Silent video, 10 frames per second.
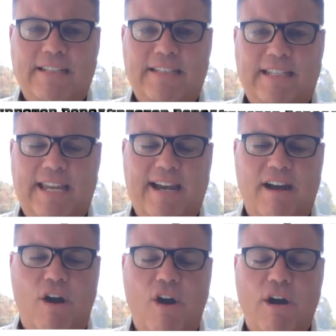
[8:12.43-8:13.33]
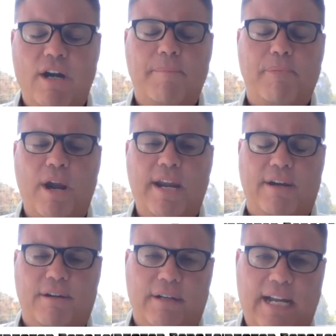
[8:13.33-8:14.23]
Yeah,
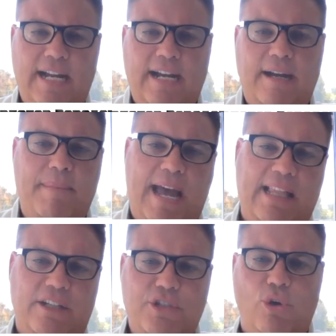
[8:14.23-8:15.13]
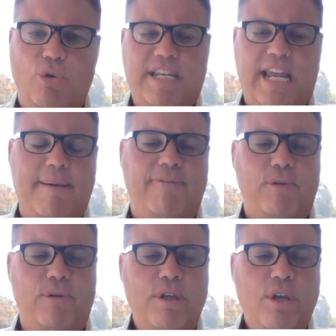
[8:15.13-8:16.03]
heartbreaker. Alex
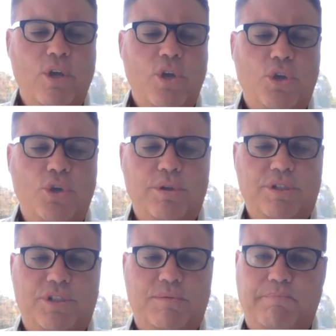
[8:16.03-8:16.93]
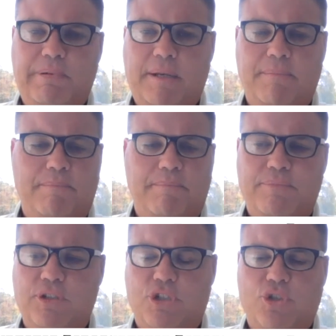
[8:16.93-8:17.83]
Holzapfel, who has been
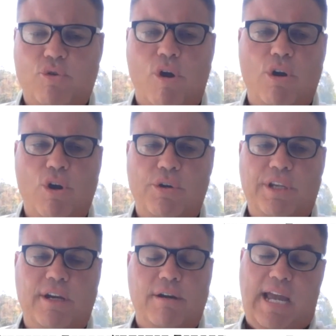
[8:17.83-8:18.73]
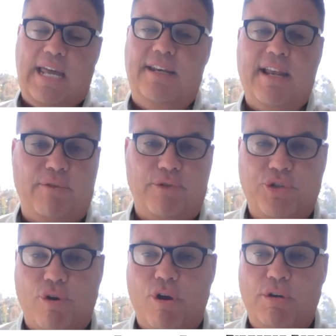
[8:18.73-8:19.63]
just strong all year, had another
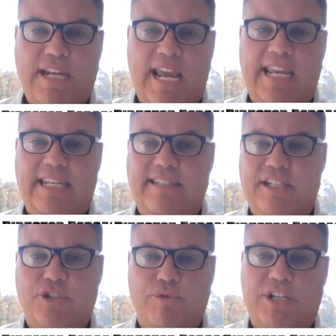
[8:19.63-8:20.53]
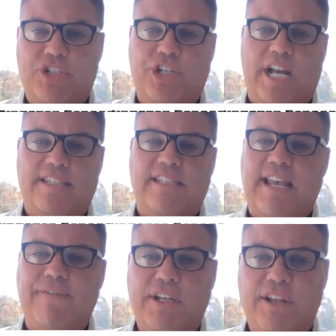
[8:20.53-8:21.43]
strong day at district, shot
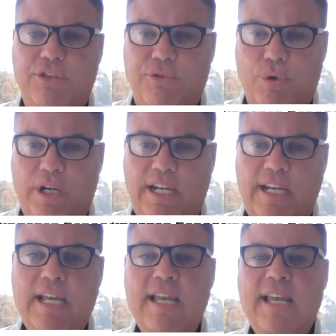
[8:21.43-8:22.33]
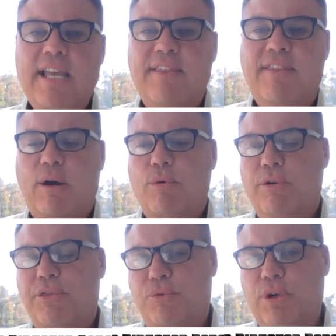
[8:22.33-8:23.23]
73. There were
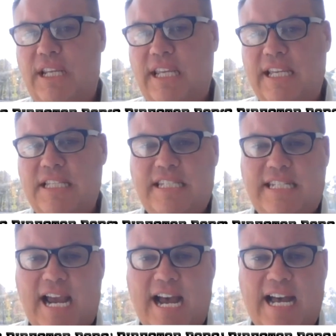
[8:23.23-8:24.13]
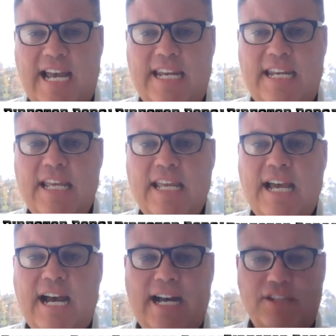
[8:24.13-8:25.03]
3 kids tied,
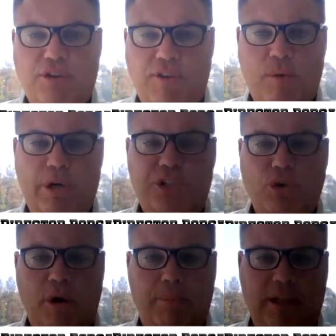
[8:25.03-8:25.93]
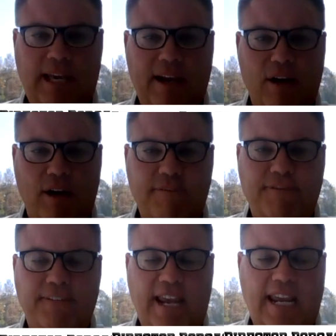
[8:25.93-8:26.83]
so they went to a playoff
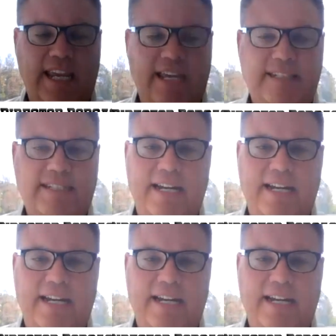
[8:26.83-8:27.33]
and